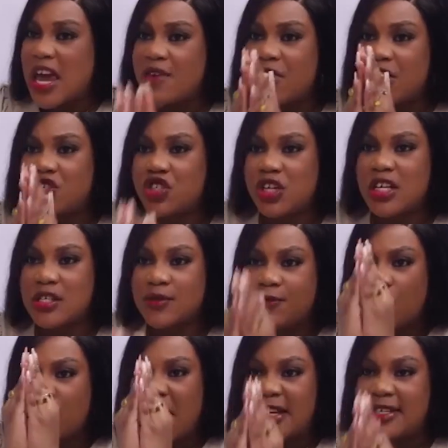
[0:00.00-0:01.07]
by pairing
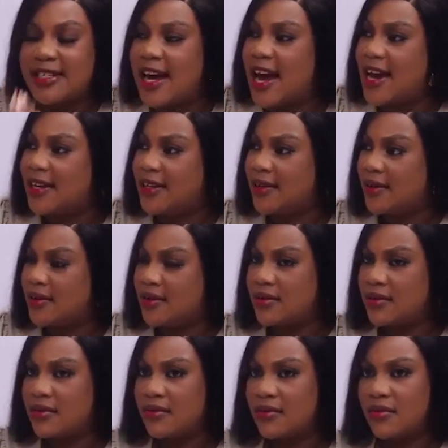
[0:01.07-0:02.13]
Mabel and me on the
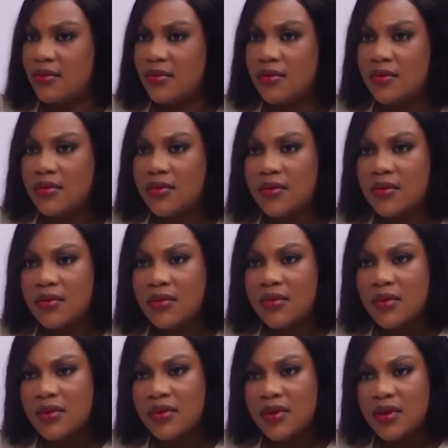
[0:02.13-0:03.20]
project.
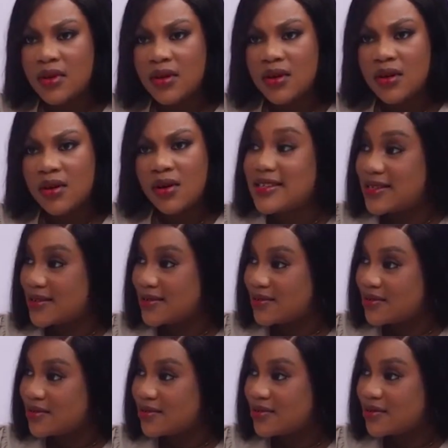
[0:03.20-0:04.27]
Mrs.
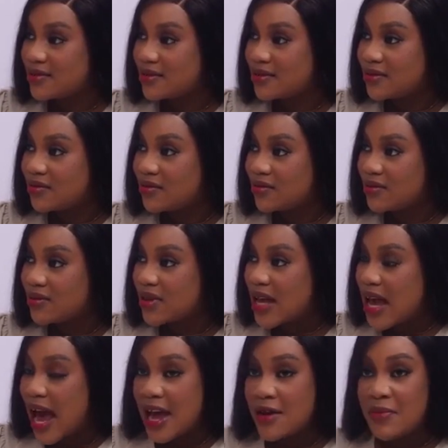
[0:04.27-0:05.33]
Ironsi then announced her
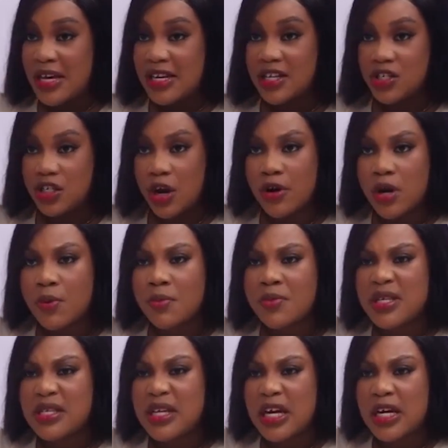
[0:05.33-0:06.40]
decision to
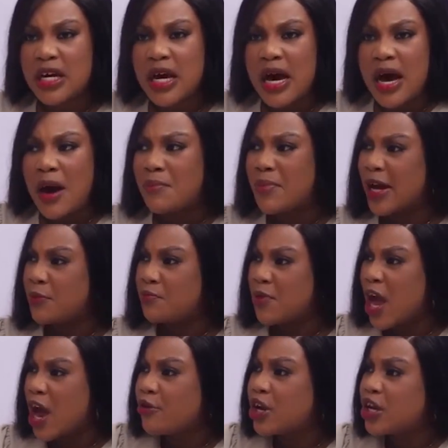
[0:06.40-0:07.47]
remove either Mabel or
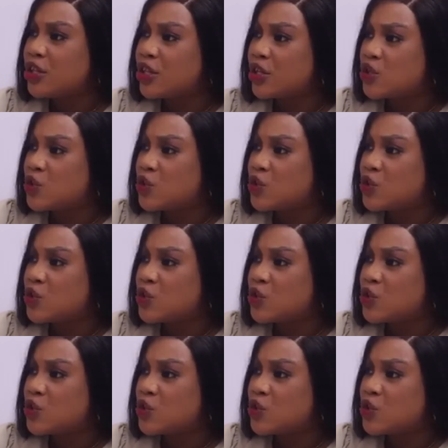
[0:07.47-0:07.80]
me from the